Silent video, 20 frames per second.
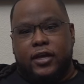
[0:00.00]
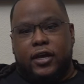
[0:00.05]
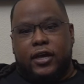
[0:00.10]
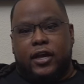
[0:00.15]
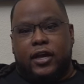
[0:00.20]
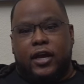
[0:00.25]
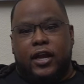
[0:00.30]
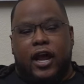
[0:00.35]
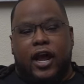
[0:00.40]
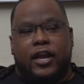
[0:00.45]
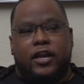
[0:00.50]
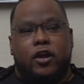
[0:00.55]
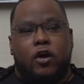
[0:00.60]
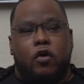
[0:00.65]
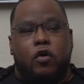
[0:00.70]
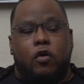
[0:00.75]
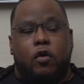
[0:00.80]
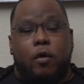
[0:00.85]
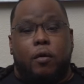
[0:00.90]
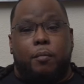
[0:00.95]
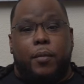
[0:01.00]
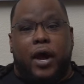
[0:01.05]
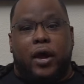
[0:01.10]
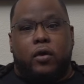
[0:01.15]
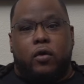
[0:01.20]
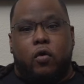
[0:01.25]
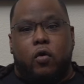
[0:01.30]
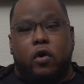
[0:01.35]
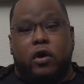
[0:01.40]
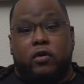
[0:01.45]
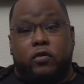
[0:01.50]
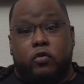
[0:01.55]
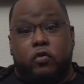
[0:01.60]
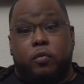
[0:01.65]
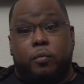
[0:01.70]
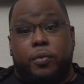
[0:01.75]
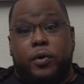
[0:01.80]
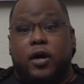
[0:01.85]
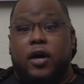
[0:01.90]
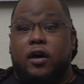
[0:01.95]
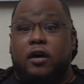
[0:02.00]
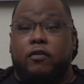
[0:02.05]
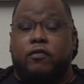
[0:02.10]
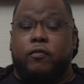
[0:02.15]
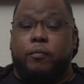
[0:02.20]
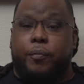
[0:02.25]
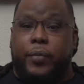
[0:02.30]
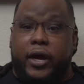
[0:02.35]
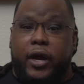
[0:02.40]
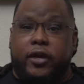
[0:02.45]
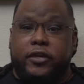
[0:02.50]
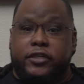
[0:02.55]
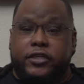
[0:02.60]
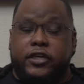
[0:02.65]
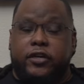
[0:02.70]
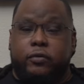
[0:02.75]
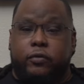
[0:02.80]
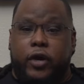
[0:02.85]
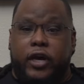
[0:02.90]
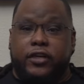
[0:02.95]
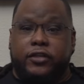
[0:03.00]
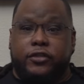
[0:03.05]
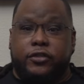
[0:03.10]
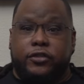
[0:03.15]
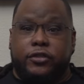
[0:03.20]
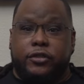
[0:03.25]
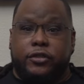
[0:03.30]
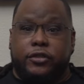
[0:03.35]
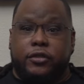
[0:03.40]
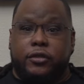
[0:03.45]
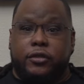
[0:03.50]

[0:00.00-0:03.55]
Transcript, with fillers: Mm-hmm. And I mm-hmm. know my core group of bear shit racers,